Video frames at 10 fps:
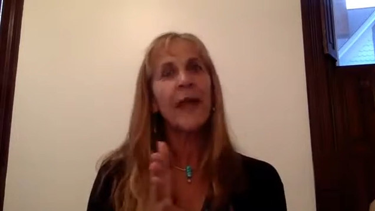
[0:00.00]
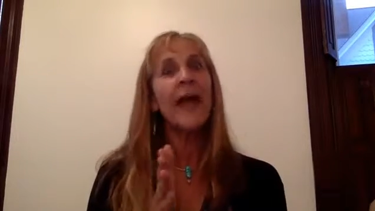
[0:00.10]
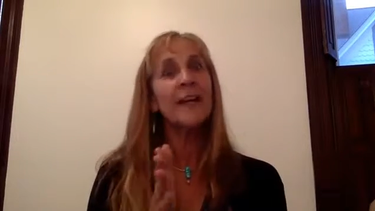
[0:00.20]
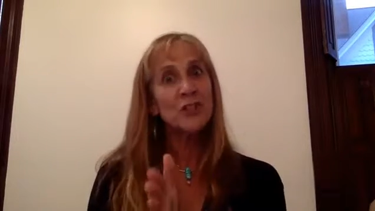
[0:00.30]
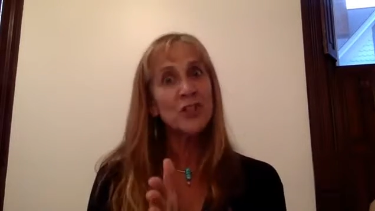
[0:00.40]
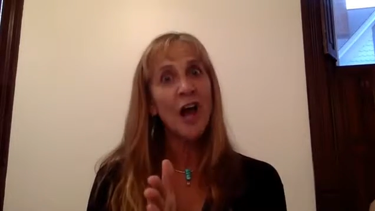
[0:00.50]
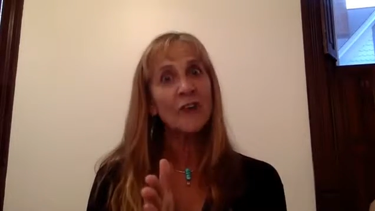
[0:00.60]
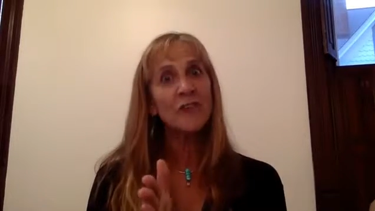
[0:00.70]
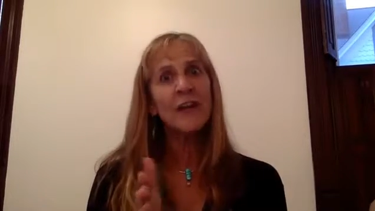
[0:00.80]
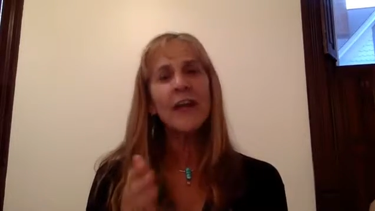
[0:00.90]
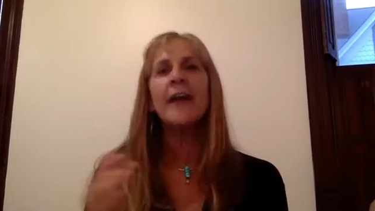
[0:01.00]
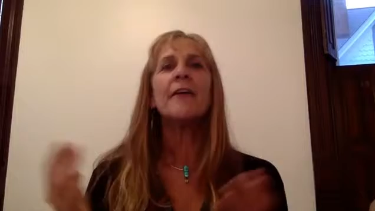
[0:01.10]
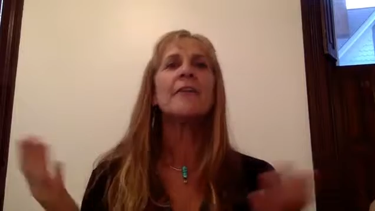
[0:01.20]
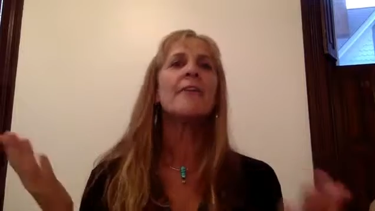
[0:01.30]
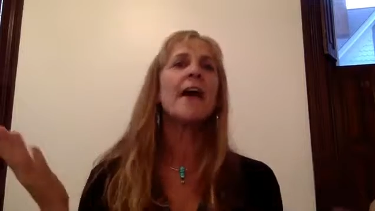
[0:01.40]
and adjust,
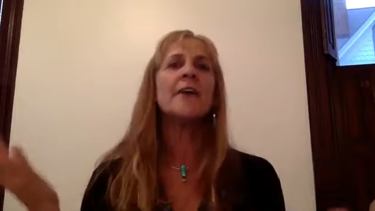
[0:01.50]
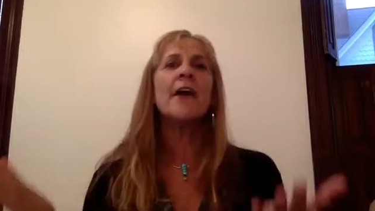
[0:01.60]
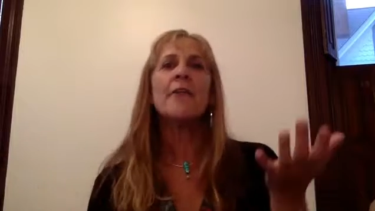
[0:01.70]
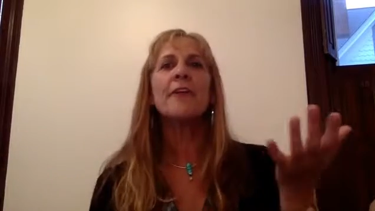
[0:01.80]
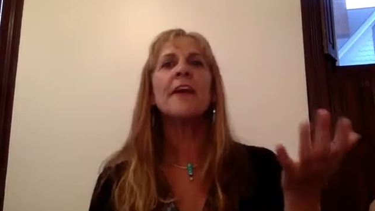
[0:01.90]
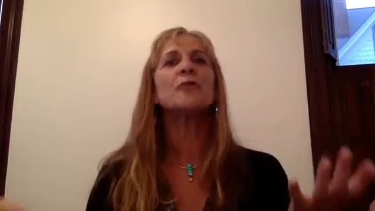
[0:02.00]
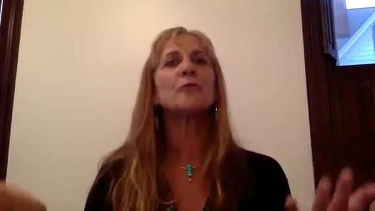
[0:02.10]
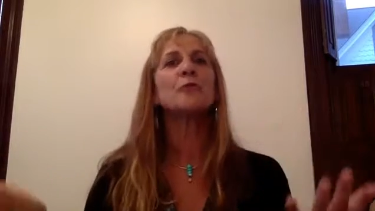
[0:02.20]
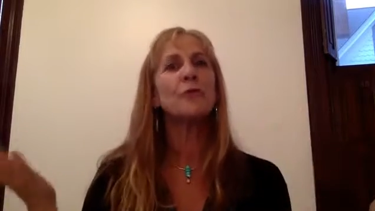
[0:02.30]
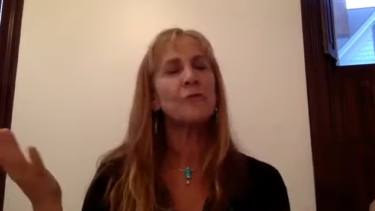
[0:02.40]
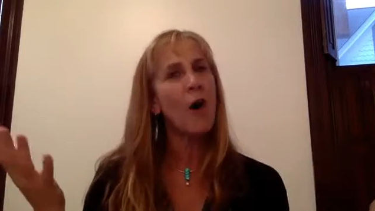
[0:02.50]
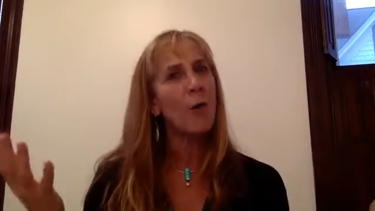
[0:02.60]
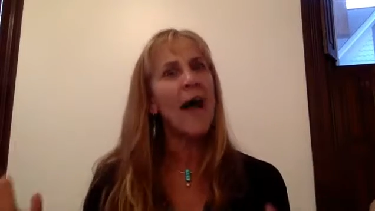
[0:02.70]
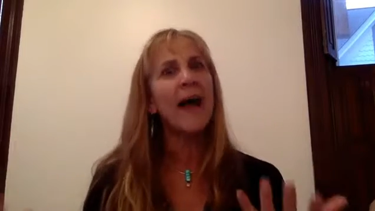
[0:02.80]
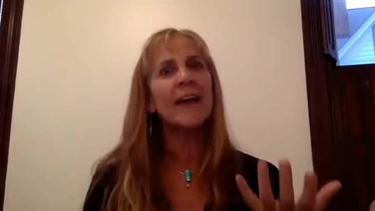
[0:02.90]
then things will fall
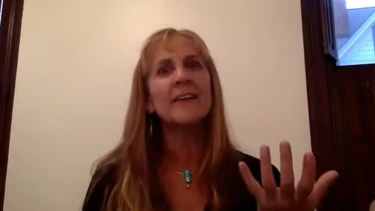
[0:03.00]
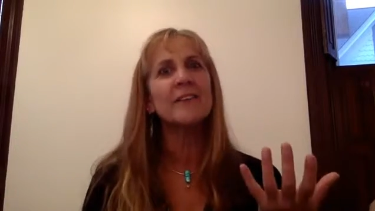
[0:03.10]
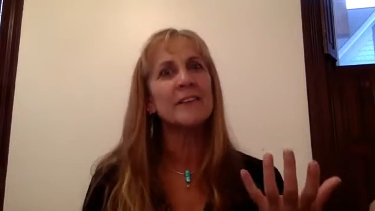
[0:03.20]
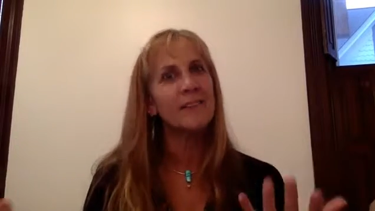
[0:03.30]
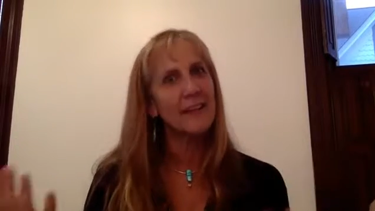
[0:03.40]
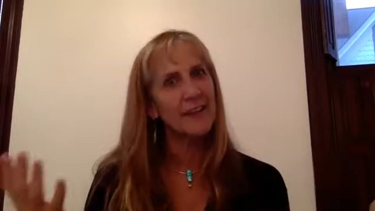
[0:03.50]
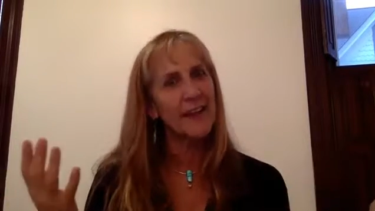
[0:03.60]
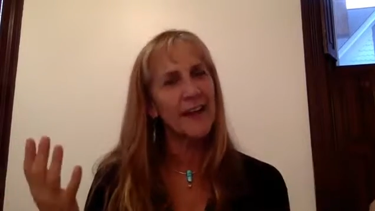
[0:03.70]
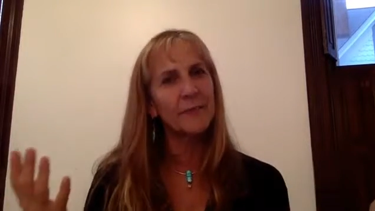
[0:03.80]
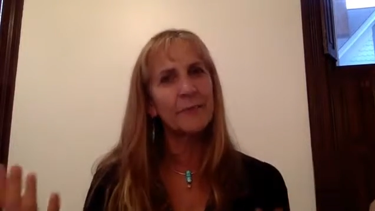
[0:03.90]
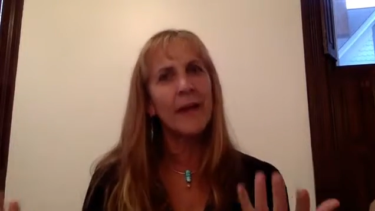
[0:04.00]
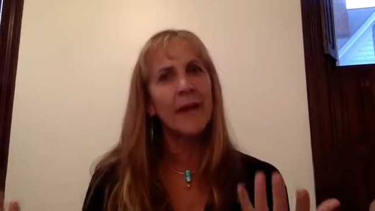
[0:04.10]
back into sync again.